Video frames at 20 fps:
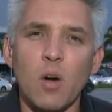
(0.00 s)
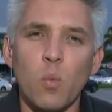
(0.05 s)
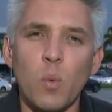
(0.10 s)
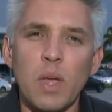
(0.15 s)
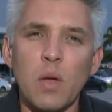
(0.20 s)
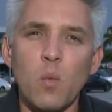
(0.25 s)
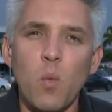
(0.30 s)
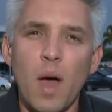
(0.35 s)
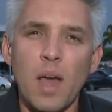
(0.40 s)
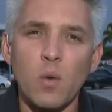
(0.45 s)

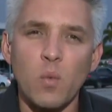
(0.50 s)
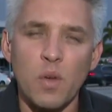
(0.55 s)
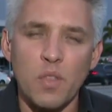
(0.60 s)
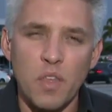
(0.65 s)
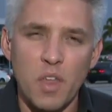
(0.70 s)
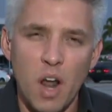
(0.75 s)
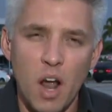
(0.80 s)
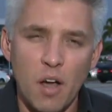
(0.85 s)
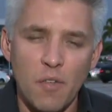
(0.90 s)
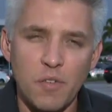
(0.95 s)
We went with
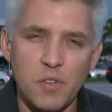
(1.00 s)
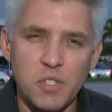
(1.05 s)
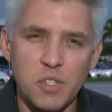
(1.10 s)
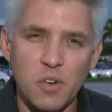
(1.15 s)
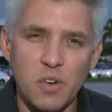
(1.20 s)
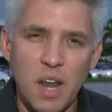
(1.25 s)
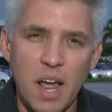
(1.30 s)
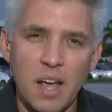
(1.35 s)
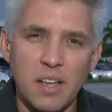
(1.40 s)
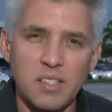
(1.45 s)
an
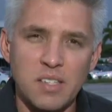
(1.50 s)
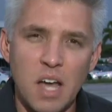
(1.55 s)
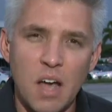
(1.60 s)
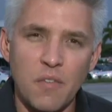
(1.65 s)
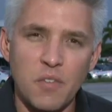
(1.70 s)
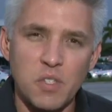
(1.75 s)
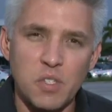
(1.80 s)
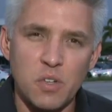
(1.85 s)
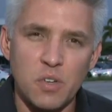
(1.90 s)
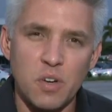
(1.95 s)
officer, an ICE
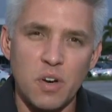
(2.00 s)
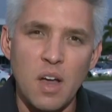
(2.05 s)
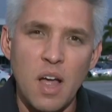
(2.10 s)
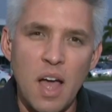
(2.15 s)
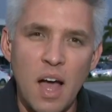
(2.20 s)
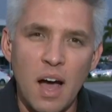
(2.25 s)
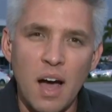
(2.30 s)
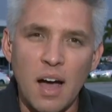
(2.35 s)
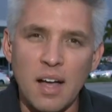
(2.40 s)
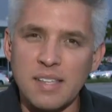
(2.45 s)
officer,
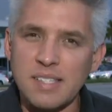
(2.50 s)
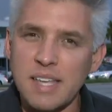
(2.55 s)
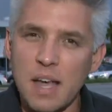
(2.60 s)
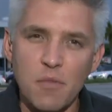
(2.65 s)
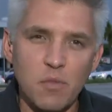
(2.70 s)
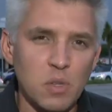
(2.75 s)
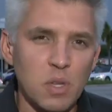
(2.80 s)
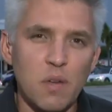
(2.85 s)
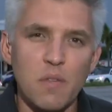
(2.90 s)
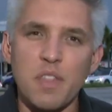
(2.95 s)

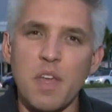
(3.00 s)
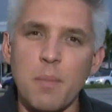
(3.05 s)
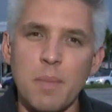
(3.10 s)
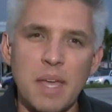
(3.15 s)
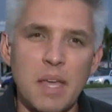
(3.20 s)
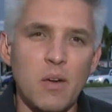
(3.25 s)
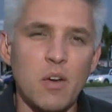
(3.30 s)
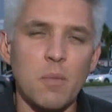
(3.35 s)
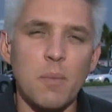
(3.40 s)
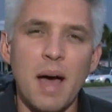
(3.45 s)
several of them
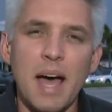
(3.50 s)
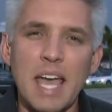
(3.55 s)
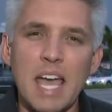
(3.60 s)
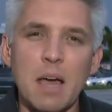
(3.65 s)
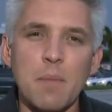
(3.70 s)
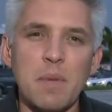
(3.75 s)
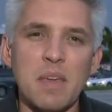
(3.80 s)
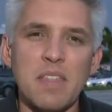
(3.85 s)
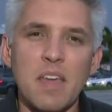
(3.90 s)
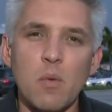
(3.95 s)
here in
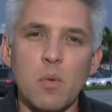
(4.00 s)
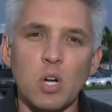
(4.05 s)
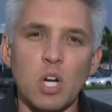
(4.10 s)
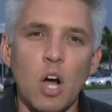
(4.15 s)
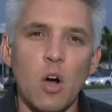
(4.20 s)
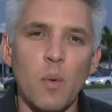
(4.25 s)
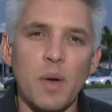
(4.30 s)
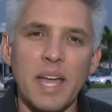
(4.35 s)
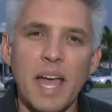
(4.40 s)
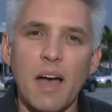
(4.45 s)
Miami. They were
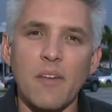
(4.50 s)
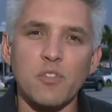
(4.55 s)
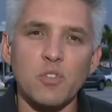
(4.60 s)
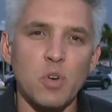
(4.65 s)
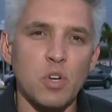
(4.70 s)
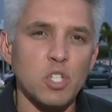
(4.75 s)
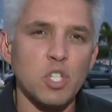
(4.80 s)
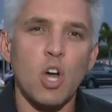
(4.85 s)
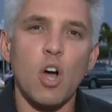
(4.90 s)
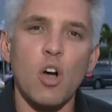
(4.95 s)
going
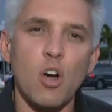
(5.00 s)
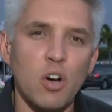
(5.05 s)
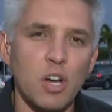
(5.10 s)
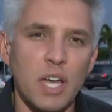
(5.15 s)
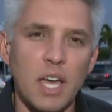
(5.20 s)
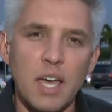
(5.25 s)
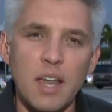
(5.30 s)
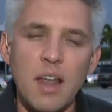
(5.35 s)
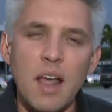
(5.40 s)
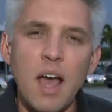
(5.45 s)
after a
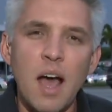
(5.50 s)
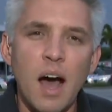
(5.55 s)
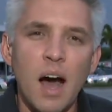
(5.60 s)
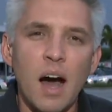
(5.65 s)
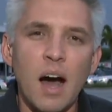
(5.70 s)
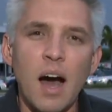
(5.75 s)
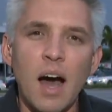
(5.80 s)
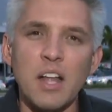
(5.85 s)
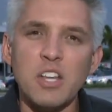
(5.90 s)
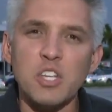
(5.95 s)
target, a